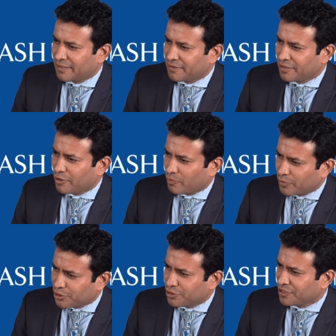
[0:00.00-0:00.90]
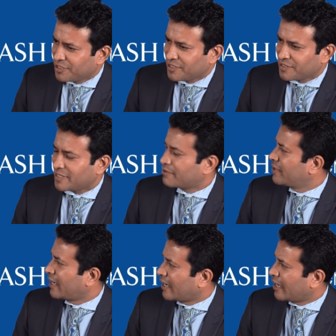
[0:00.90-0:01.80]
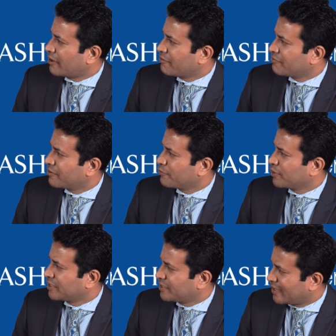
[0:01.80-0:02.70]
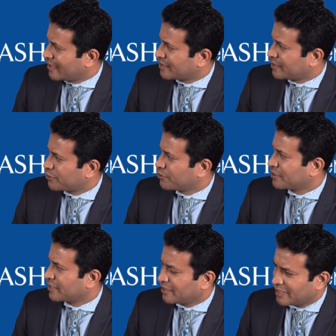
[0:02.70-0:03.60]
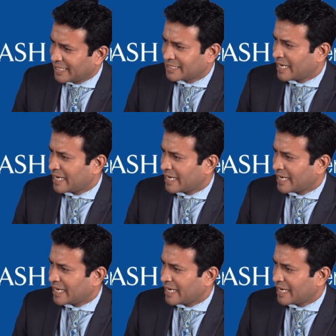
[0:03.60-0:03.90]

the opportunities that we have with data to collect,